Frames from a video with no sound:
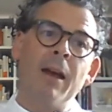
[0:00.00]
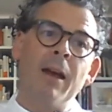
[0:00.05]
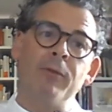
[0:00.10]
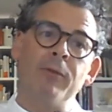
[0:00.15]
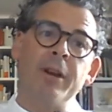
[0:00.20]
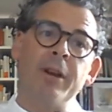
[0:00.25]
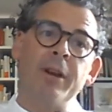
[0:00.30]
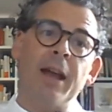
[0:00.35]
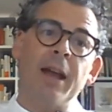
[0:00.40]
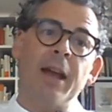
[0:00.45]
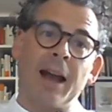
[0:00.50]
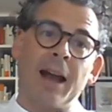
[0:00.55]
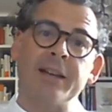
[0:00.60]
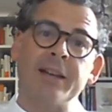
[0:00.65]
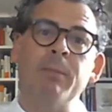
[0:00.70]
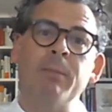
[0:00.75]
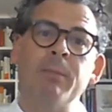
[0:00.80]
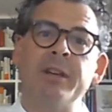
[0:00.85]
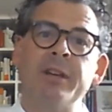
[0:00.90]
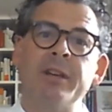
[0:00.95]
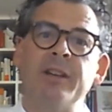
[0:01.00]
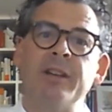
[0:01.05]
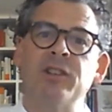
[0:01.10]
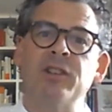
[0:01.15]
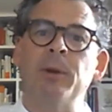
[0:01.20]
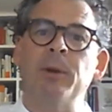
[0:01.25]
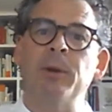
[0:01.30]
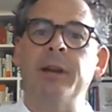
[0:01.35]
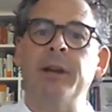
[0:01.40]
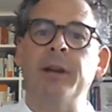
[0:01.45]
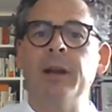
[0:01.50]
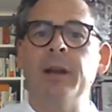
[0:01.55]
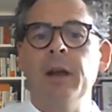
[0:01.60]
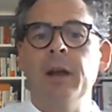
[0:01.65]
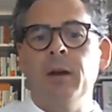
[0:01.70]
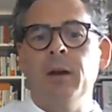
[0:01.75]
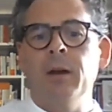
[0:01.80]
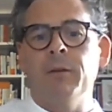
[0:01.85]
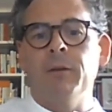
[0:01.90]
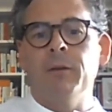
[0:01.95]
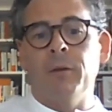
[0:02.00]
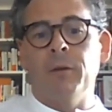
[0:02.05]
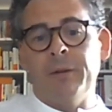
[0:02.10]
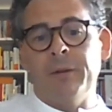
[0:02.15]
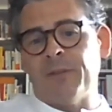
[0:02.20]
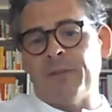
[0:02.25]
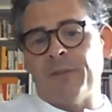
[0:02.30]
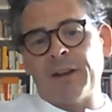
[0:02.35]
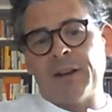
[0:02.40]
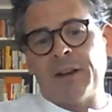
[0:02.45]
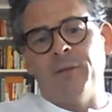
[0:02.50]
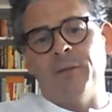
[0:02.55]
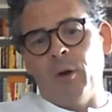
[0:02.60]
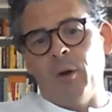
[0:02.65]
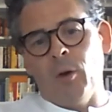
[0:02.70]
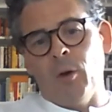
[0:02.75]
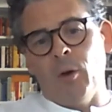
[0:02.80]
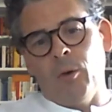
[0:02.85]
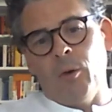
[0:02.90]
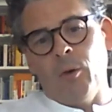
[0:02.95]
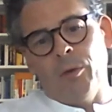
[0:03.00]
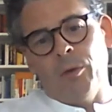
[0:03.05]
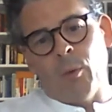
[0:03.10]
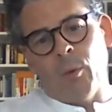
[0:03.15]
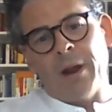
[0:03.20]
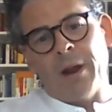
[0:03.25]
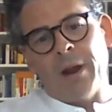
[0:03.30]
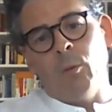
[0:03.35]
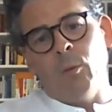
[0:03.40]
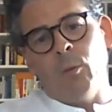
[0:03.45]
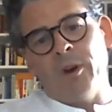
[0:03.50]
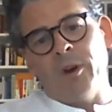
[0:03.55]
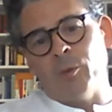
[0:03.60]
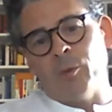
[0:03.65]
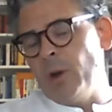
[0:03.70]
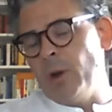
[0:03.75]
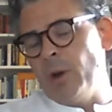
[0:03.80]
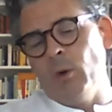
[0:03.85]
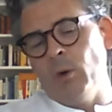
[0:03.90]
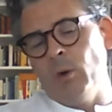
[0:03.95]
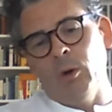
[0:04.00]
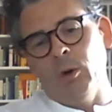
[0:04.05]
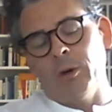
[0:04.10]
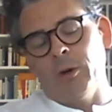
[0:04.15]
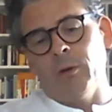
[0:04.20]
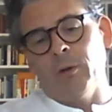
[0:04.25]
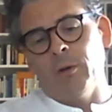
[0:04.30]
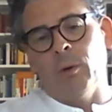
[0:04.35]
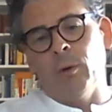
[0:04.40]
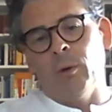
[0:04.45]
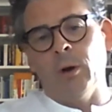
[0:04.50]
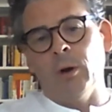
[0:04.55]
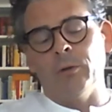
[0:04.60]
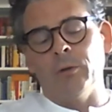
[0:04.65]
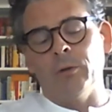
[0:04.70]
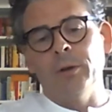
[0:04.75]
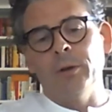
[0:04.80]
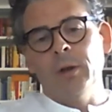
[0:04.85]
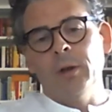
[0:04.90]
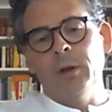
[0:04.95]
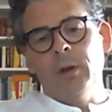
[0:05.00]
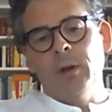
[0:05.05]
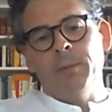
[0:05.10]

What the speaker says: every academic discipline, in fact, for the way in which we all look at the world.